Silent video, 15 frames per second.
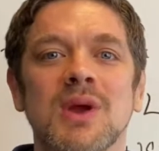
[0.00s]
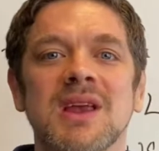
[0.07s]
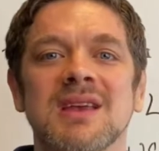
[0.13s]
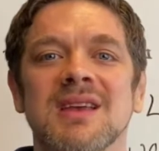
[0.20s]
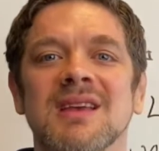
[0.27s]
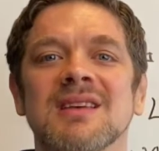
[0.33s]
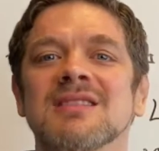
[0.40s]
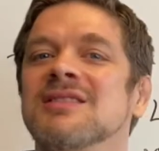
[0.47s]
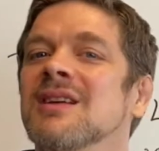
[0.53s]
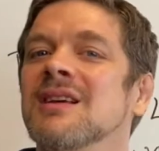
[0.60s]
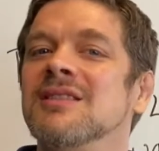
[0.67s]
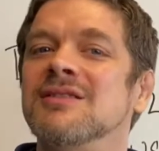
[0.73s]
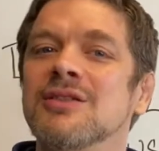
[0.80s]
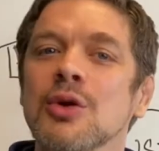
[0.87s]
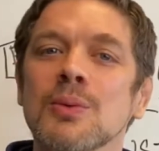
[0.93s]
week is
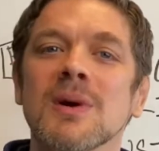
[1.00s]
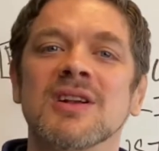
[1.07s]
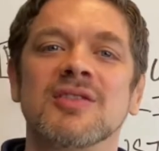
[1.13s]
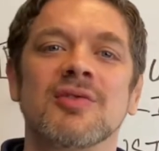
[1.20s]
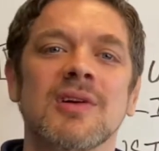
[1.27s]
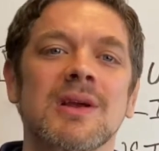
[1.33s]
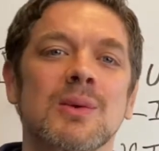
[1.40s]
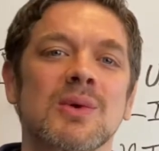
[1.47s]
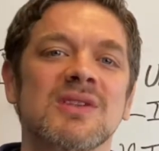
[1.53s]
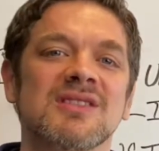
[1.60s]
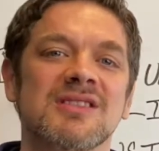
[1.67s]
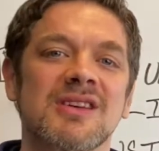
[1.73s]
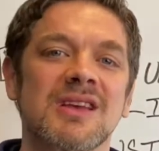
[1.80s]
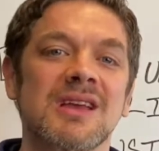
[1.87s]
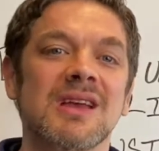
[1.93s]
too much frequency.